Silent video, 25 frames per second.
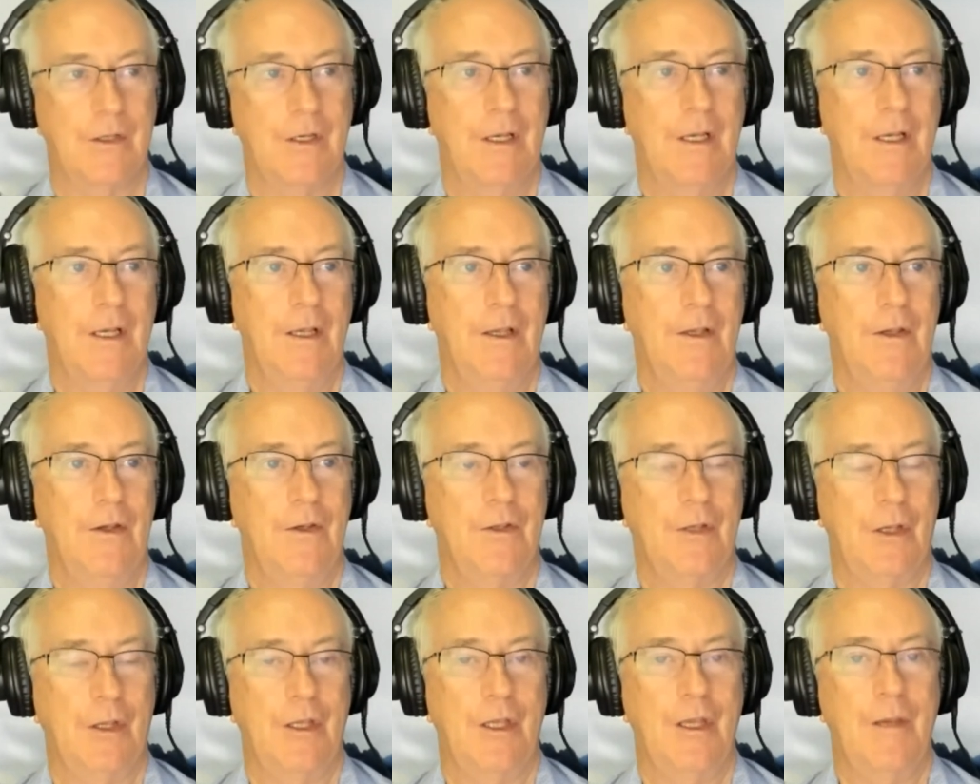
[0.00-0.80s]
Mm-hmm.
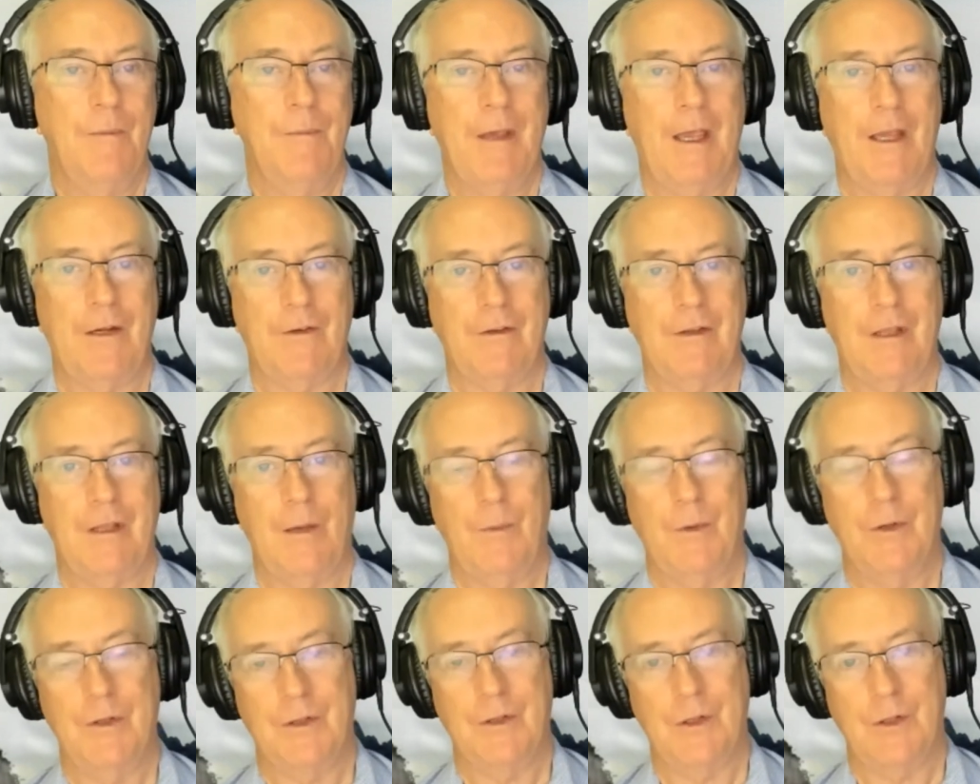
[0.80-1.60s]
So the impact of that
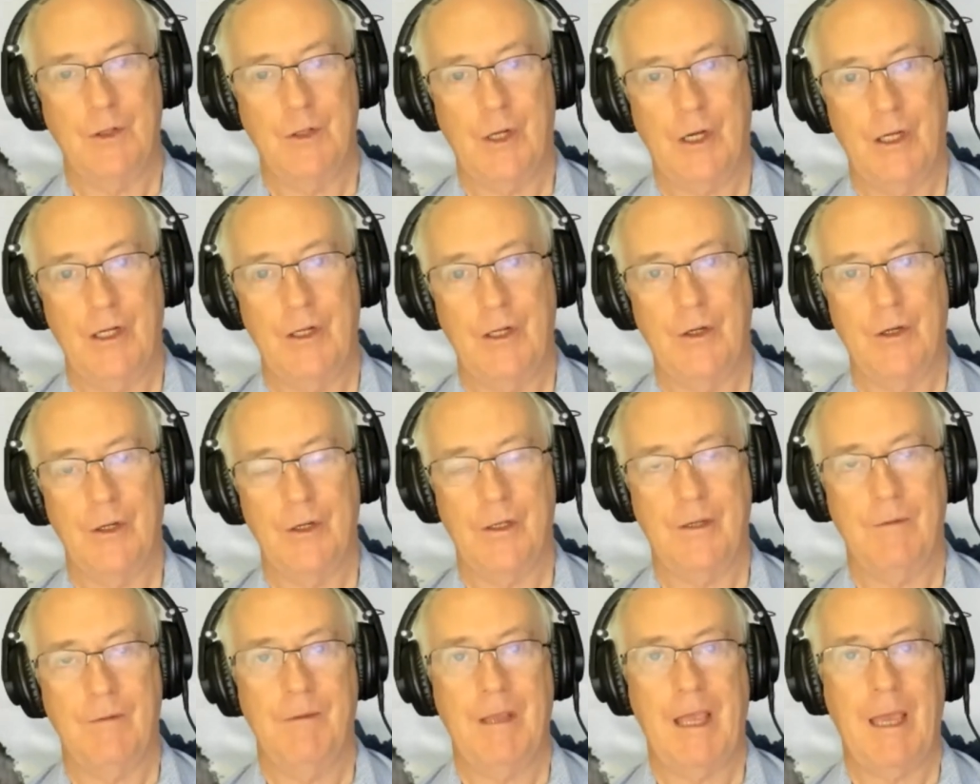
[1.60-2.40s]
was that China got
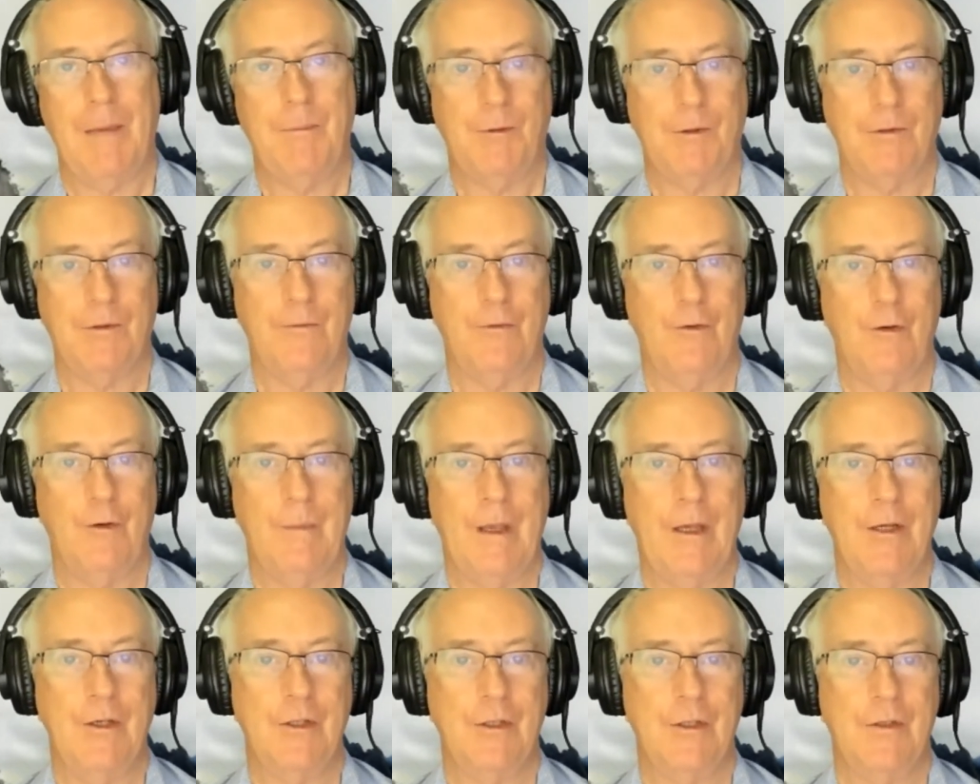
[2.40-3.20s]
capital
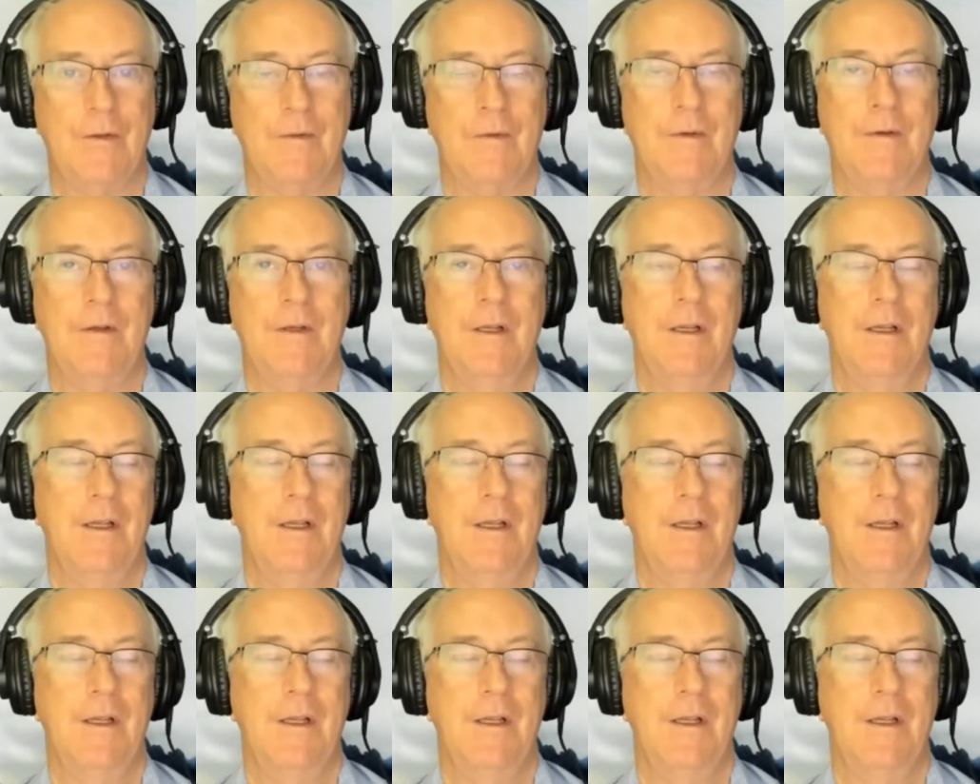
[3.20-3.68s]
formation,